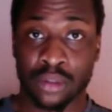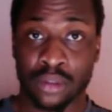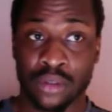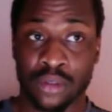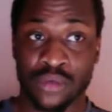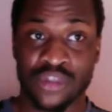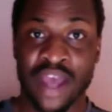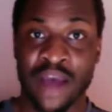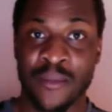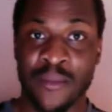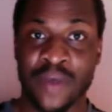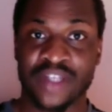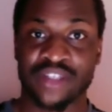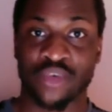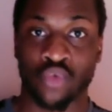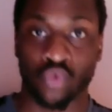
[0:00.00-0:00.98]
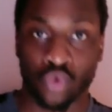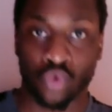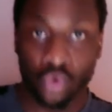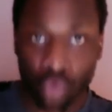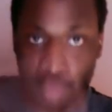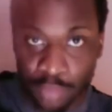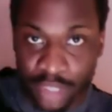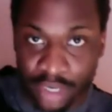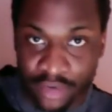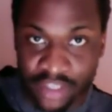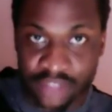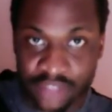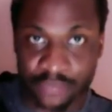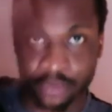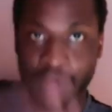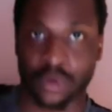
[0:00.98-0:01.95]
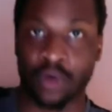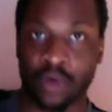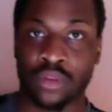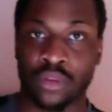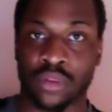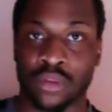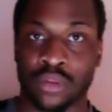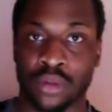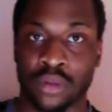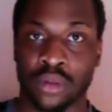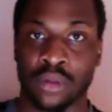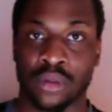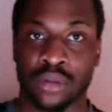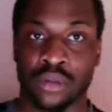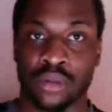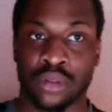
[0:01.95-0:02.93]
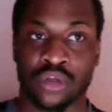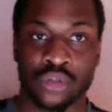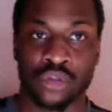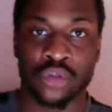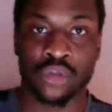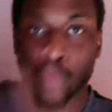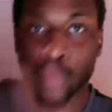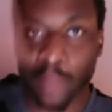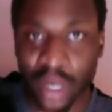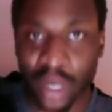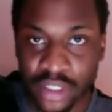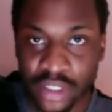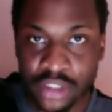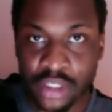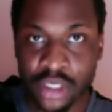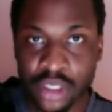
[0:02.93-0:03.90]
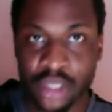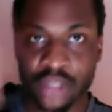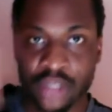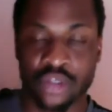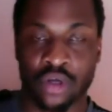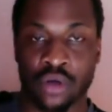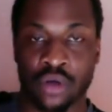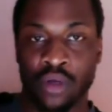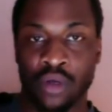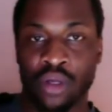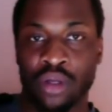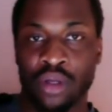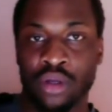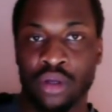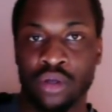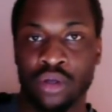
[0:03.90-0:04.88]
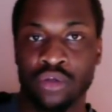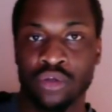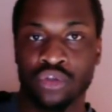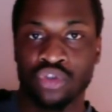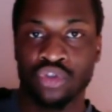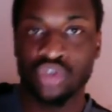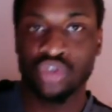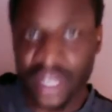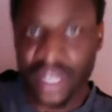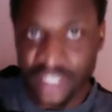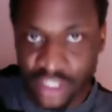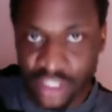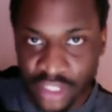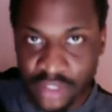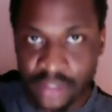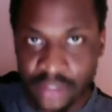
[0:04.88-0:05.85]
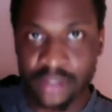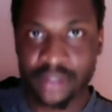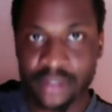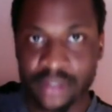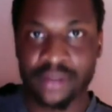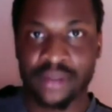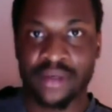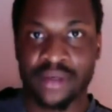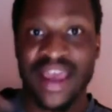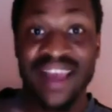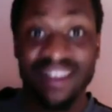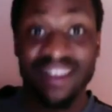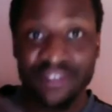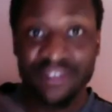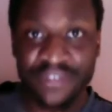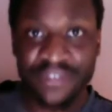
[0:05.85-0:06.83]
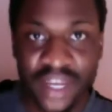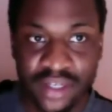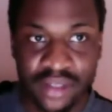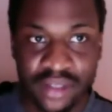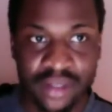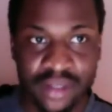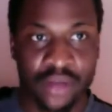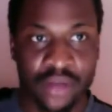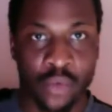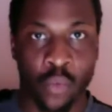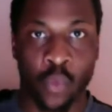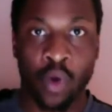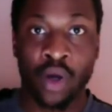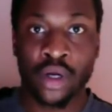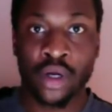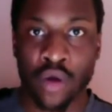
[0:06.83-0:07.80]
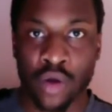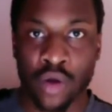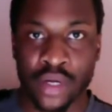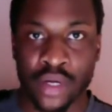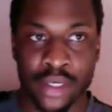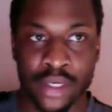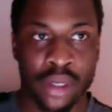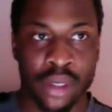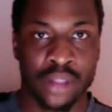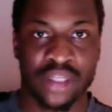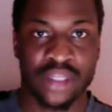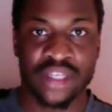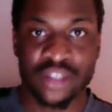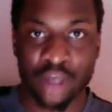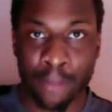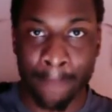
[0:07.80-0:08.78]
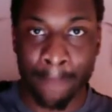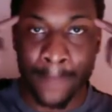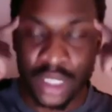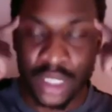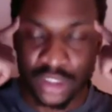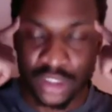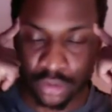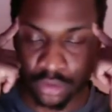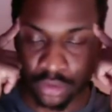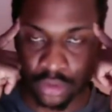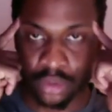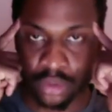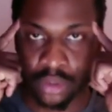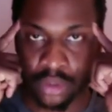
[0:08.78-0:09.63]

You see how much room there is for growth? There's so much. So stretch it, elevate, work on it. These are muscles.